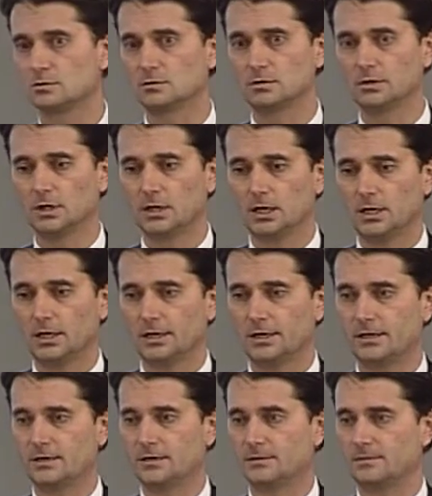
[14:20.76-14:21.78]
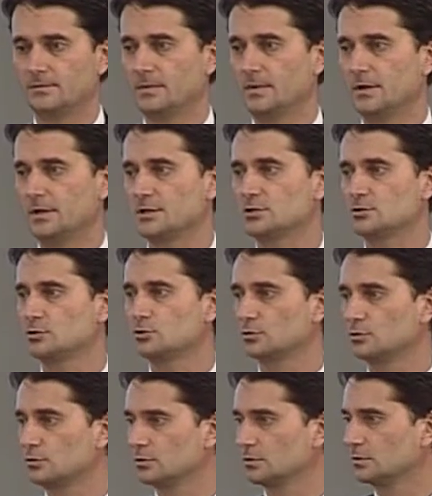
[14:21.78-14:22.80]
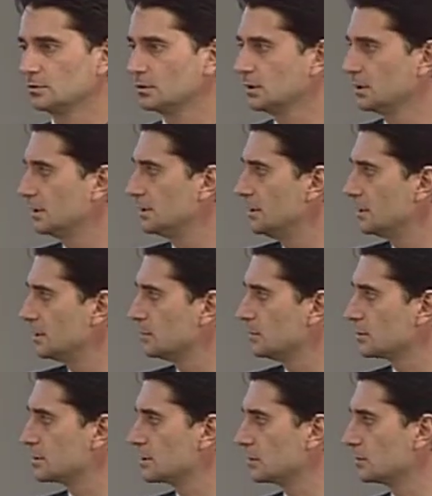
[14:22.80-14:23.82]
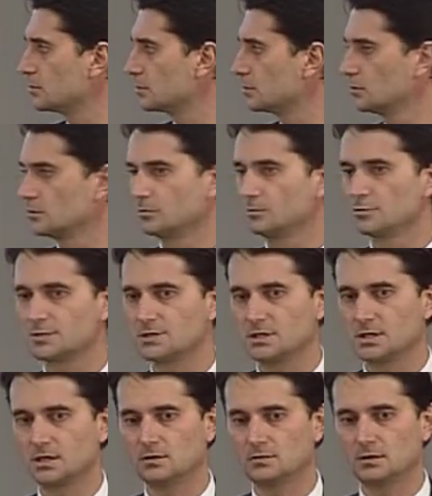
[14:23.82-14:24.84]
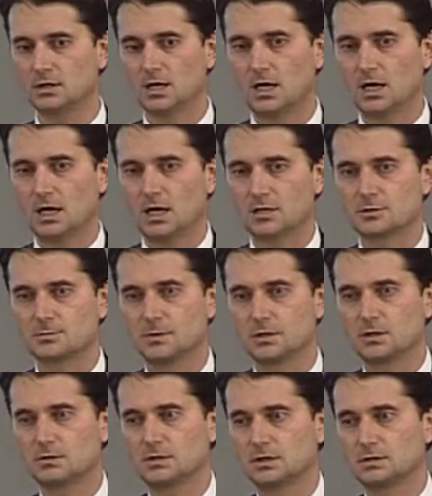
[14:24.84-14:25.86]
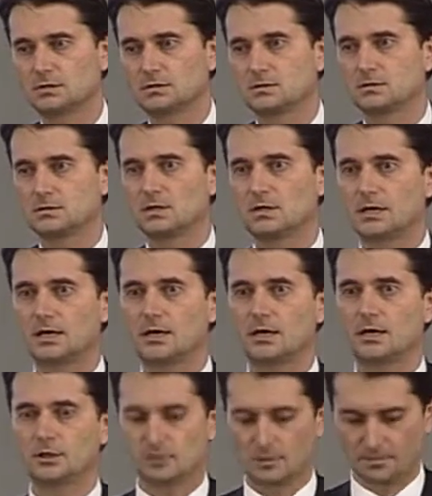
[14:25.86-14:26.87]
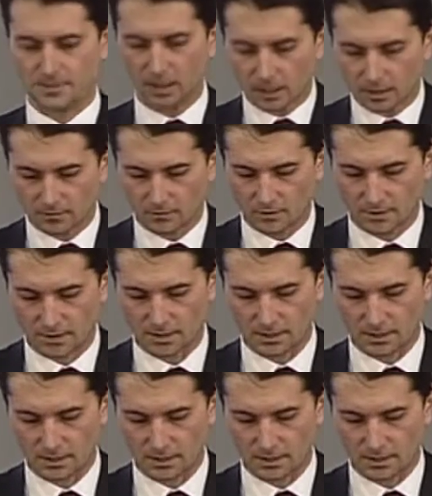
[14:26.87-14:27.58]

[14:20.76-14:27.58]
Many European institutions exist. There are research institutes and museums.